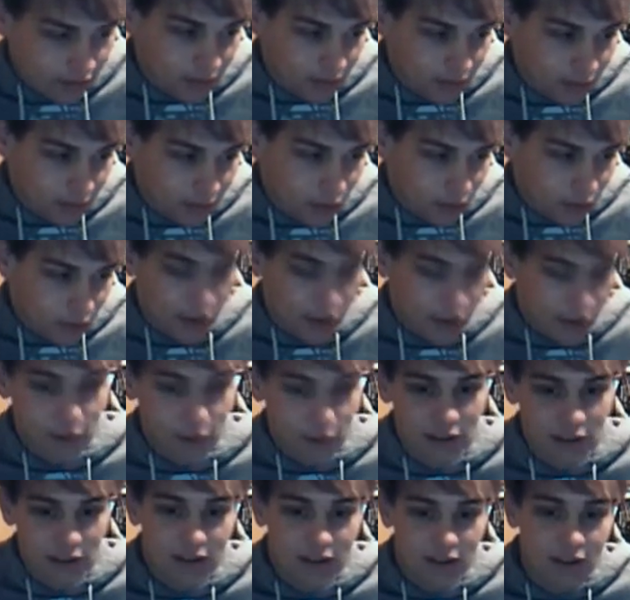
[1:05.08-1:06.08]
well, as
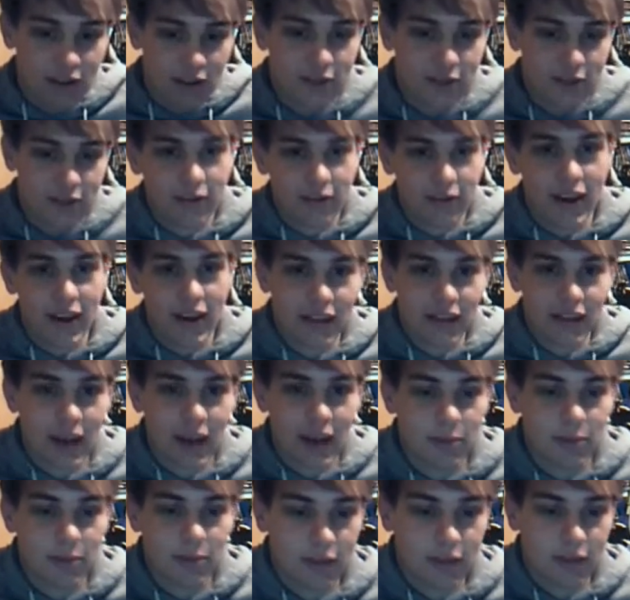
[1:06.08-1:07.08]
we discussed, fairly
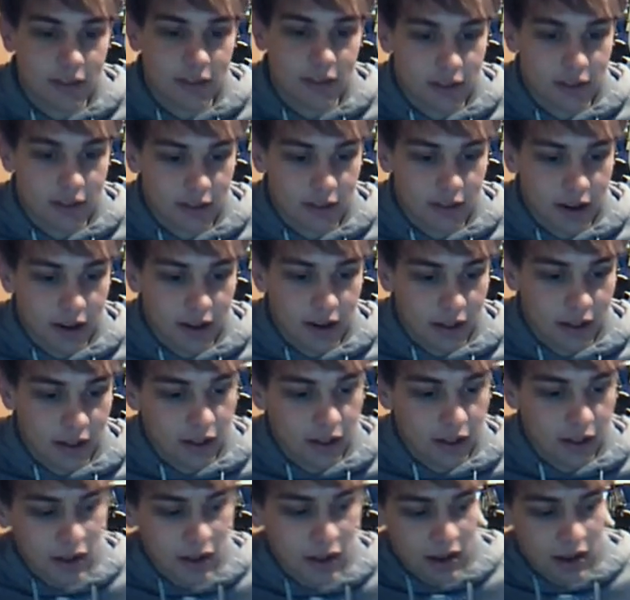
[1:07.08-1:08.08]
capitalist
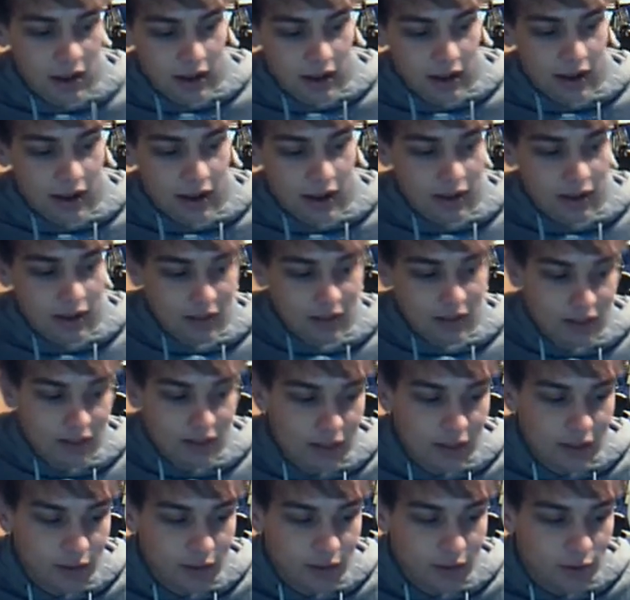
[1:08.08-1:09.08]
society. And
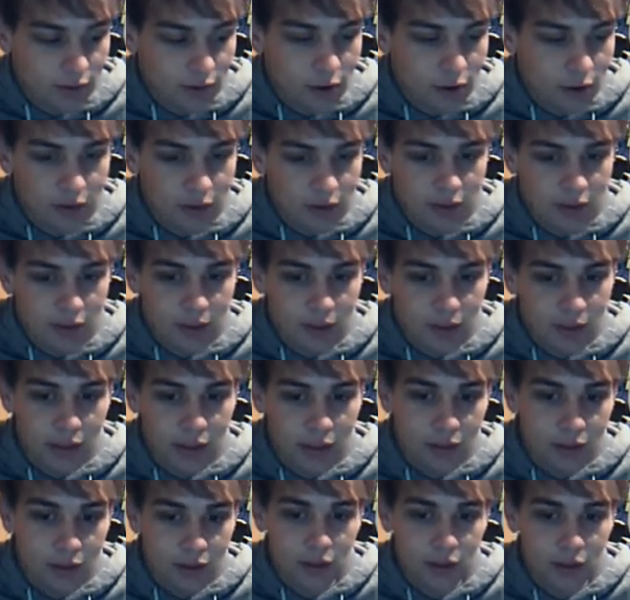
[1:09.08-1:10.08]
if you've got
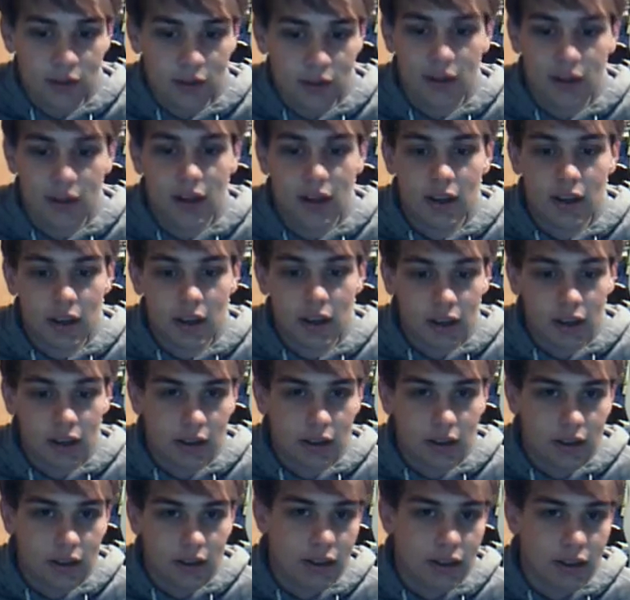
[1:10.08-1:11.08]
something good,
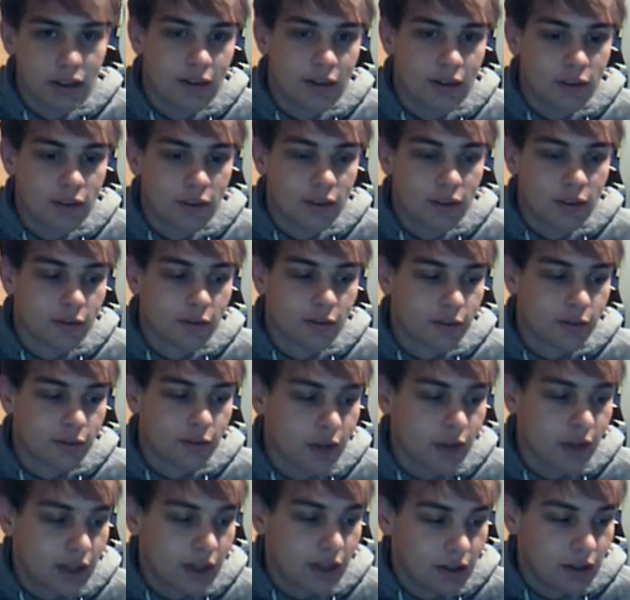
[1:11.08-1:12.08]
never do it for
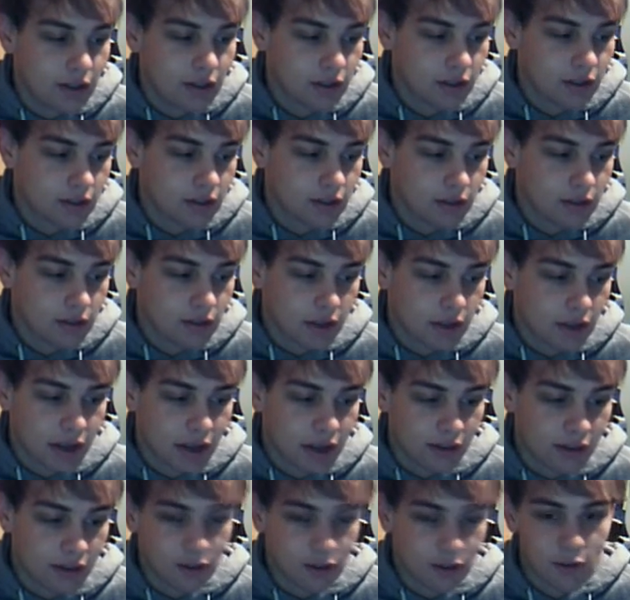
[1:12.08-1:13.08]
free.
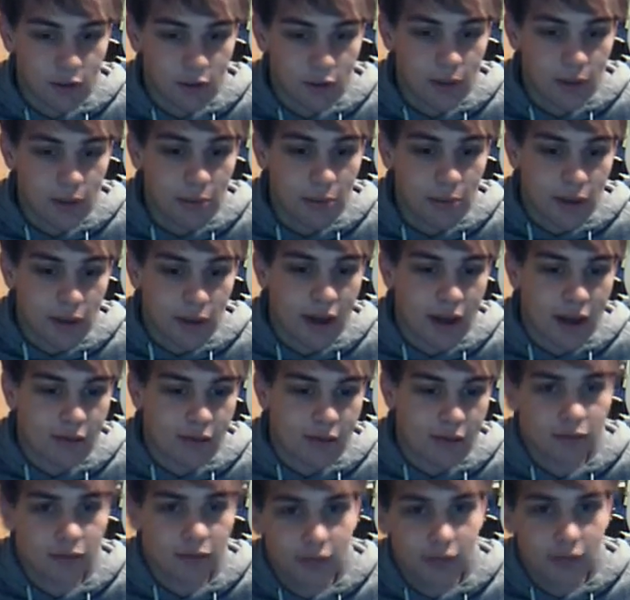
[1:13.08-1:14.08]
And those people
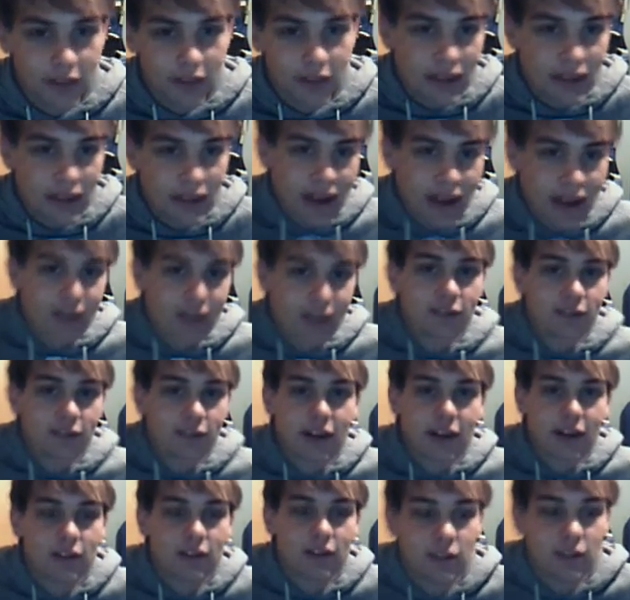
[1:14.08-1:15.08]
have the X
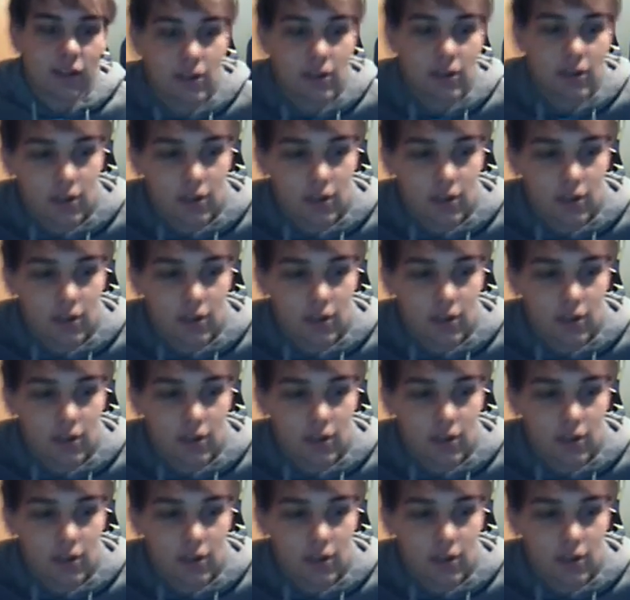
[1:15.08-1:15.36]
factor,